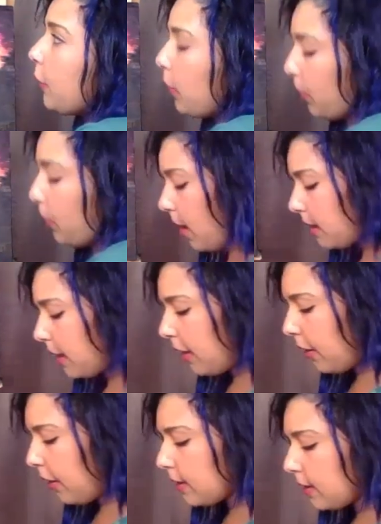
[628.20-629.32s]
If you're
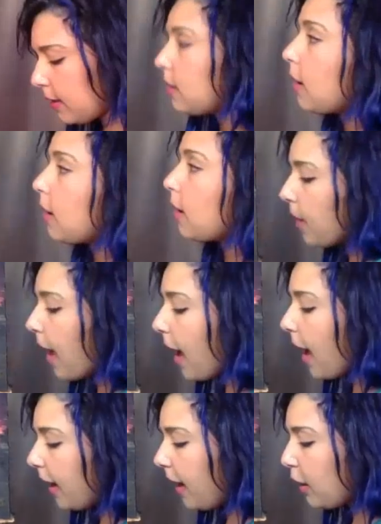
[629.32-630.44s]
realizing there isn't enough
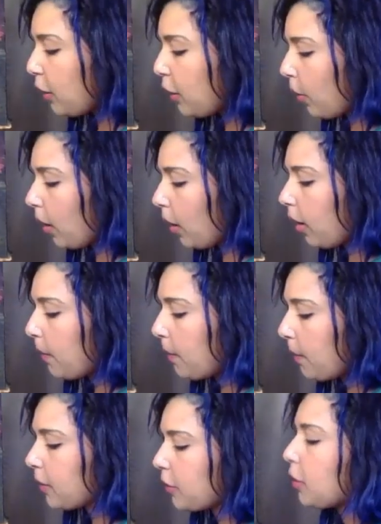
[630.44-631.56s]
black in
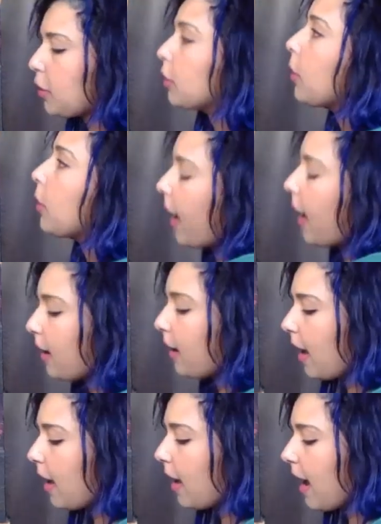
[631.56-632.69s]
your mixture, go
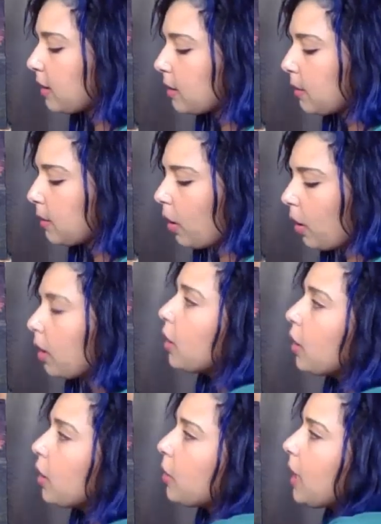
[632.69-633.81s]
ahead and add some more.
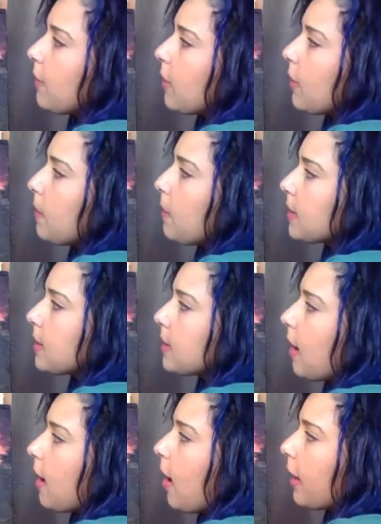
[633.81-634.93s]
You can even mix
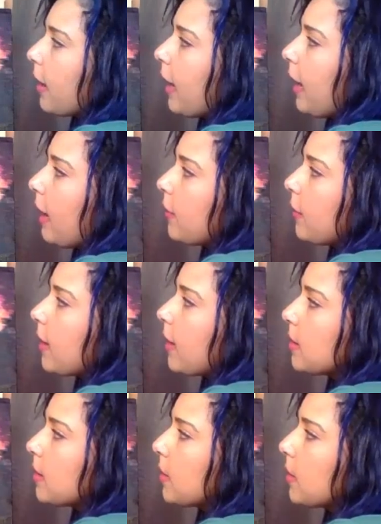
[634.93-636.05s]
it on the
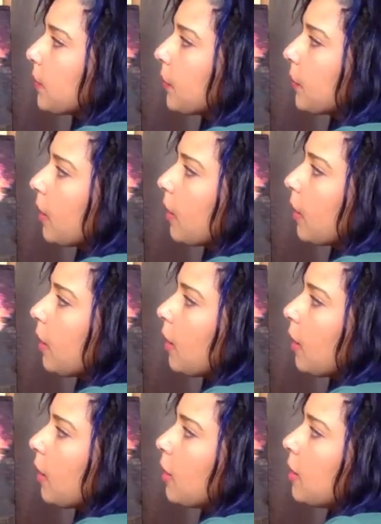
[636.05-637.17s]
canvas
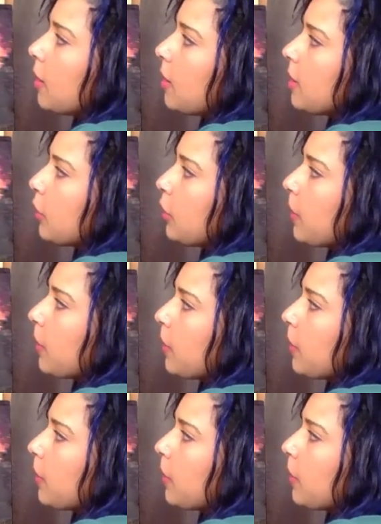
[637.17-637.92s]
until